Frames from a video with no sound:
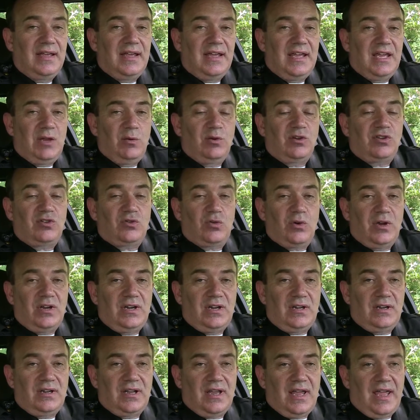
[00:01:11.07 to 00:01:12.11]
he was
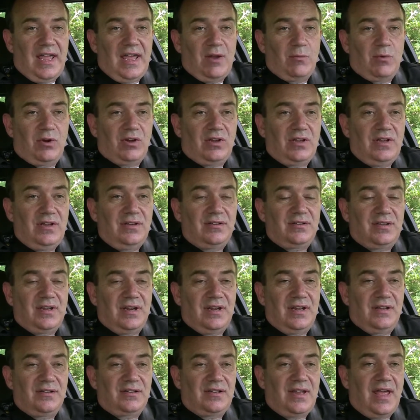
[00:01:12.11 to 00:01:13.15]
treated and released
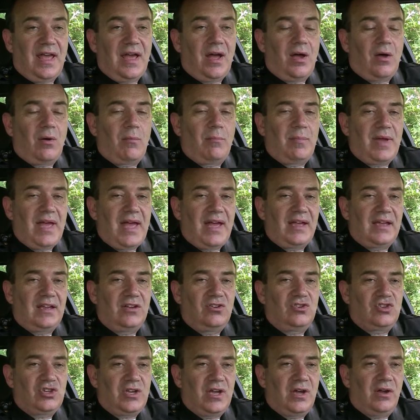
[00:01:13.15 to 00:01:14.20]
and is now back
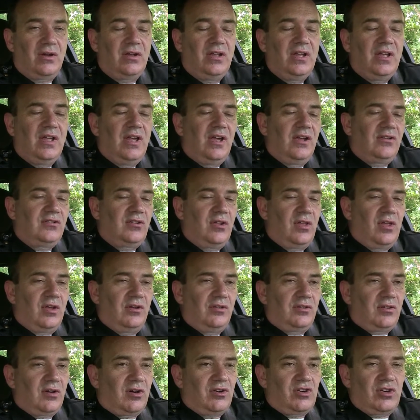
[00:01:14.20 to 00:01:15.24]
in jail. So
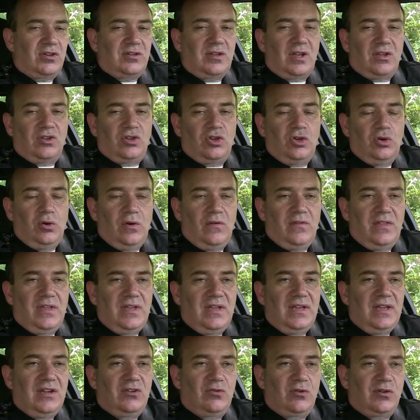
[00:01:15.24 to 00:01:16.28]
those are just two of
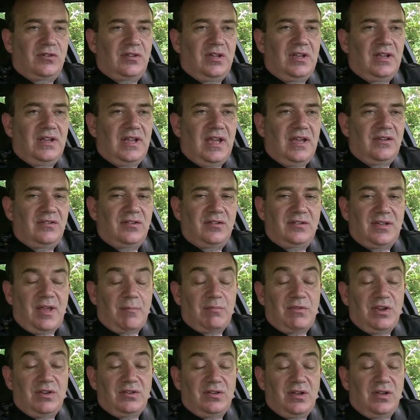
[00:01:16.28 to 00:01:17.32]
the interesting cases.
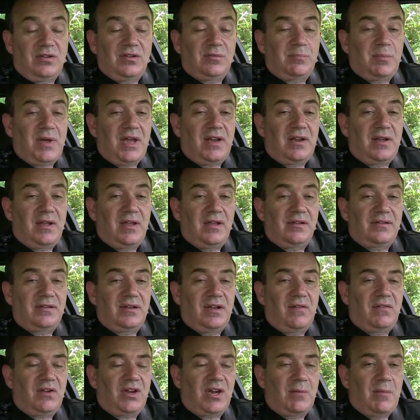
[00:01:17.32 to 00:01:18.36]
Deputies did spend a
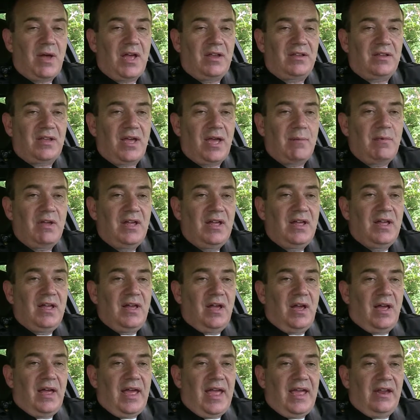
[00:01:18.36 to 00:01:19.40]
significant amount of time
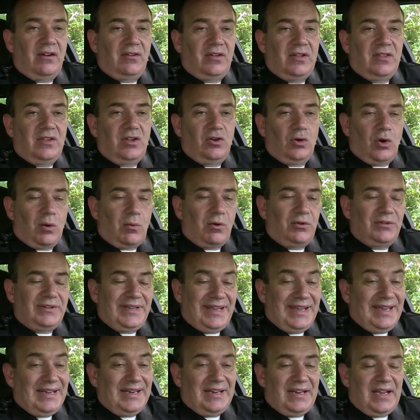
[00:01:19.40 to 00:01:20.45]
handling the normal
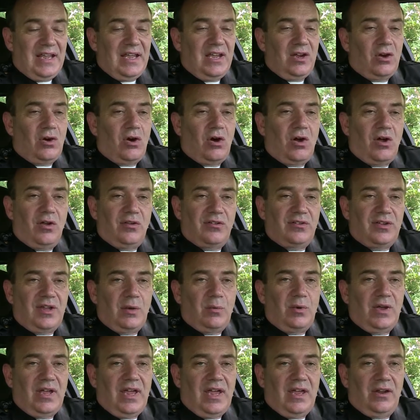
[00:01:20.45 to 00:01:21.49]
day-to-day calls
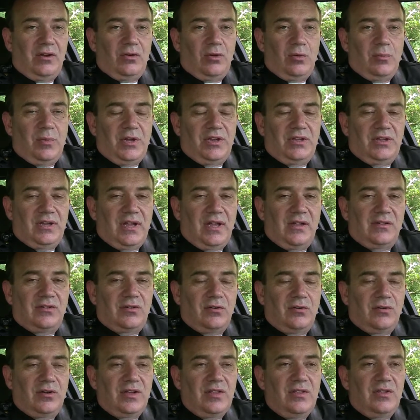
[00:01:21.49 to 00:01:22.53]
that we handle, but
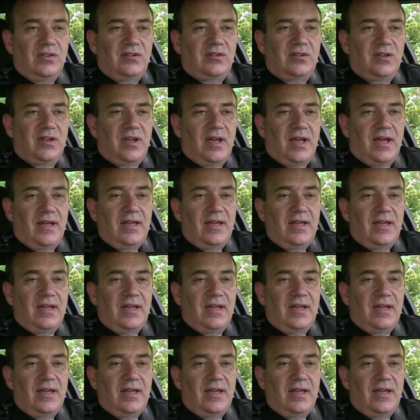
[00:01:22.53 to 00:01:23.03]
certainly this